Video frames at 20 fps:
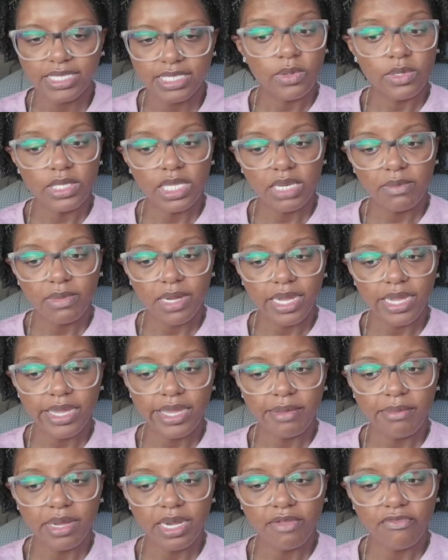I will need
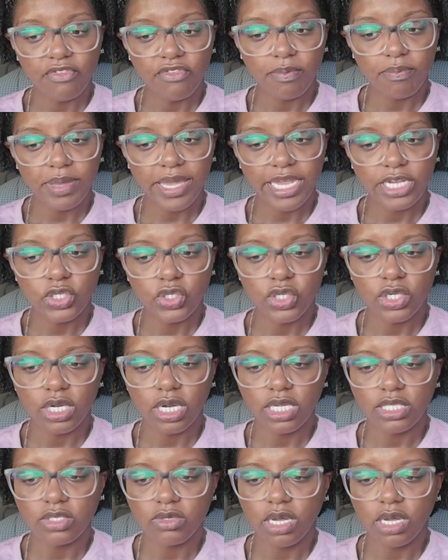my money for Patreon,